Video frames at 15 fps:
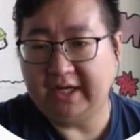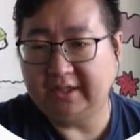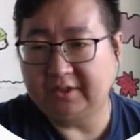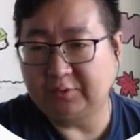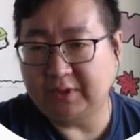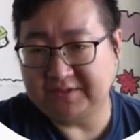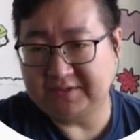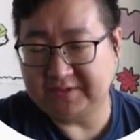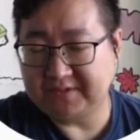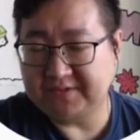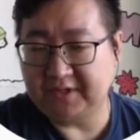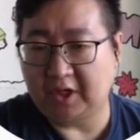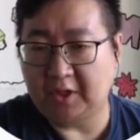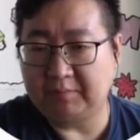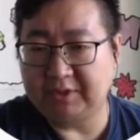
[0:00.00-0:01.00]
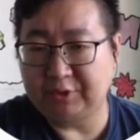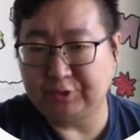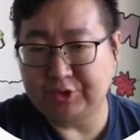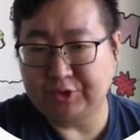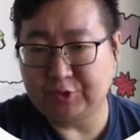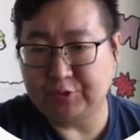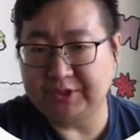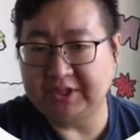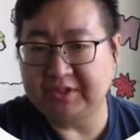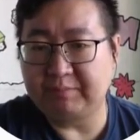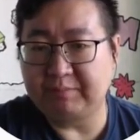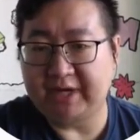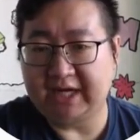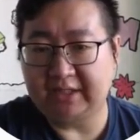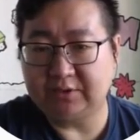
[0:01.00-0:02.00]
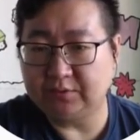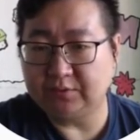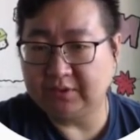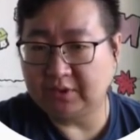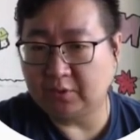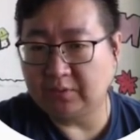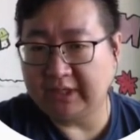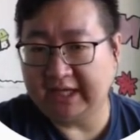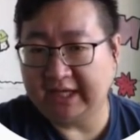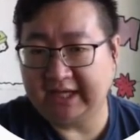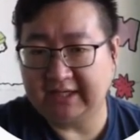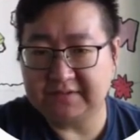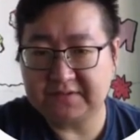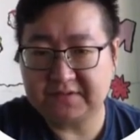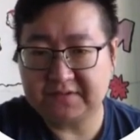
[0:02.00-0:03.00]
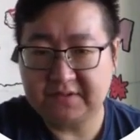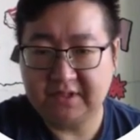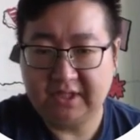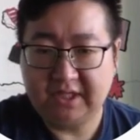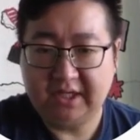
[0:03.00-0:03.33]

and the rest of his army retreated back to their own lands.